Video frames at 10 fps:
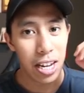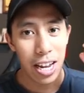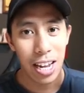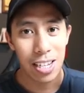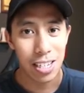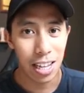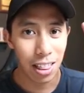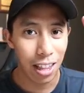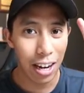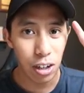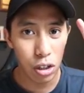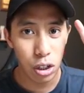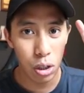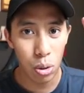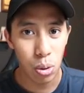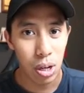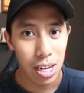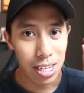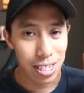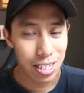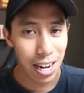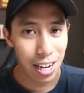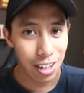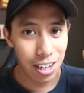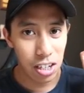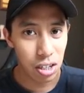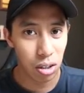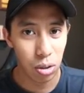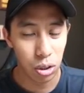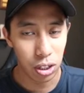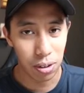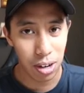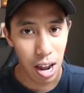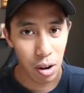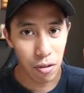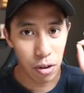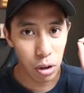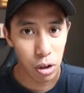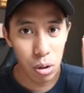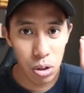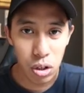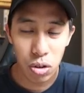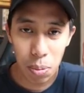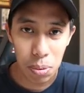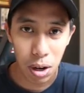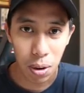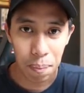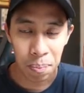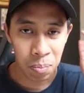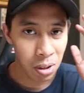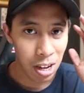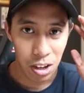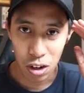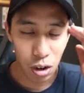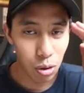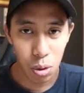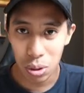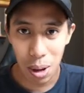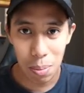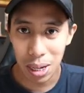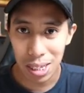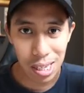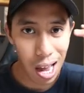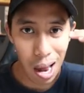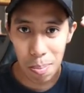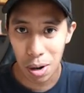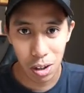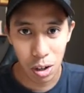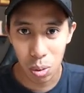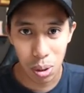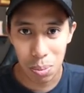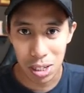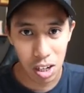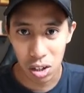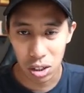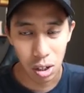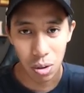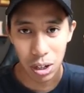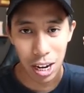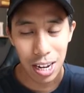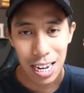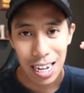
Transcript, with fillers: It is a layer two scaling solution. Now, if you're new to crypto, you don't know what that means. I barely know what it means also, okay?